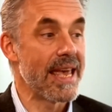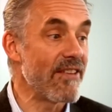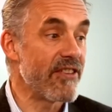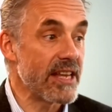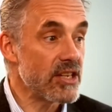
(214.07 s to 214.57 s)

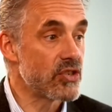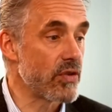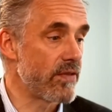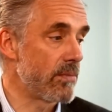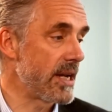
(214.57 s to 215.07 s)
if it is
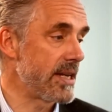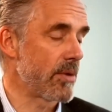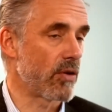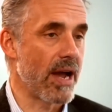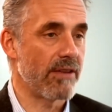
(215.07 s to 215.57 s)
driven by
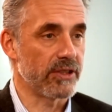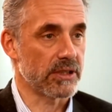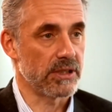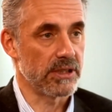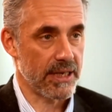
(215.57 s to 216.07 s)

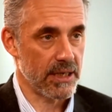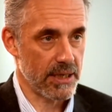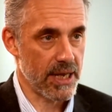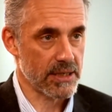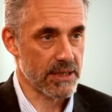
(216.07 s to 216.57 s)
demographics
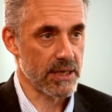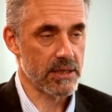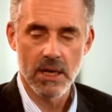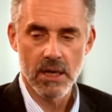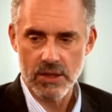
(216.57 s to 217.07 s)
in that sense,